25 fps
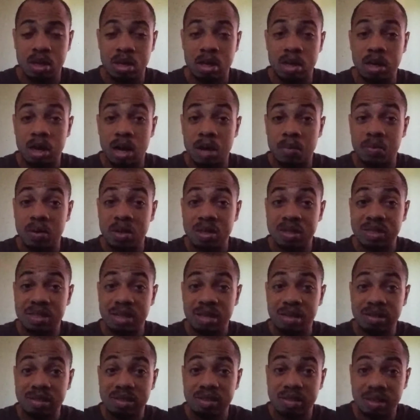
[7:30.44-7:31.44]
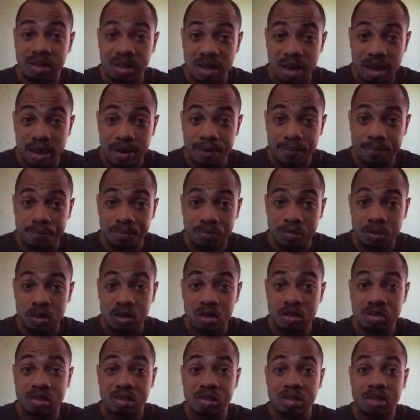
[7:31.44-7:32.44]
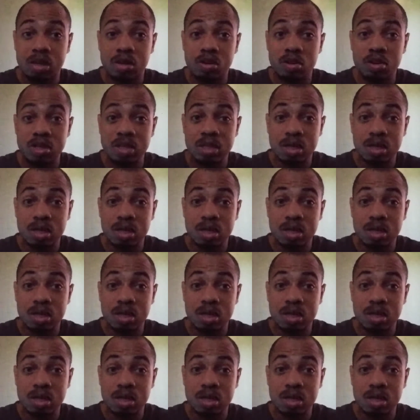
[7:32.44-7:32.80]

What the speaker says: Now I'm going to say this again. There's a serious